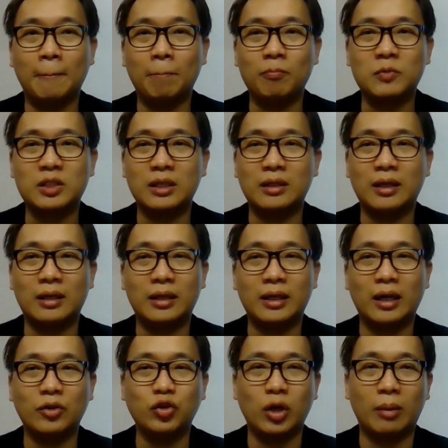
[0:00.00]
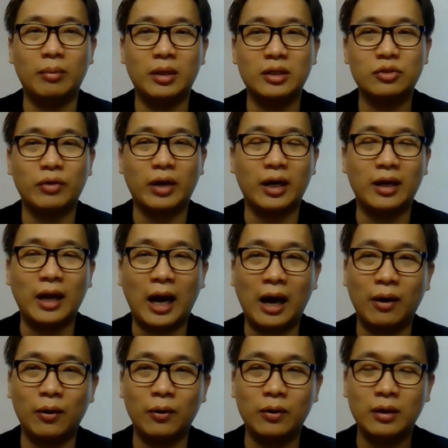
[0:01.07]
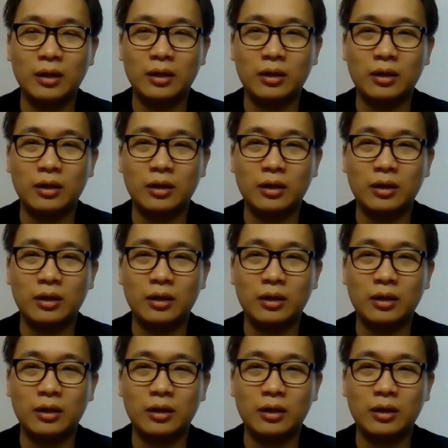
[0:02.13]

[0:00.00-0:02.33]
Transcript: say that they are jobless right now.